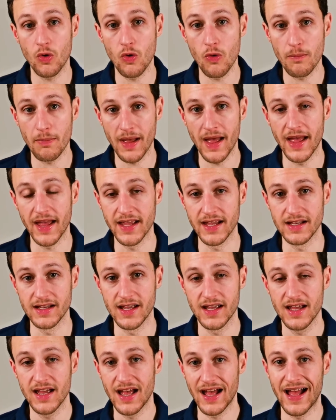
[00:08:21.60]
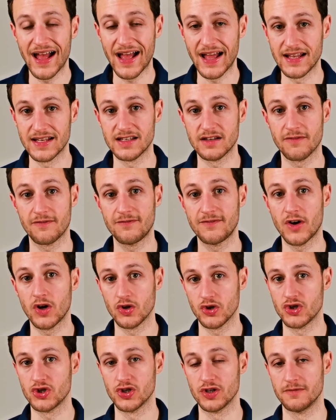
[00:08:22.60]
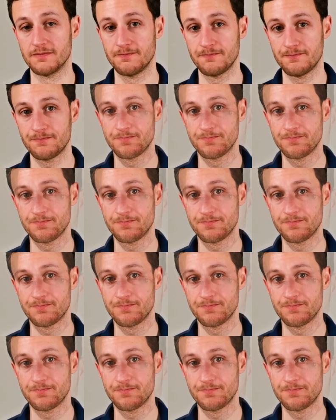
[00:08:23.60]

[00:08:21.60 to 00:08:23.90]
or pain and function.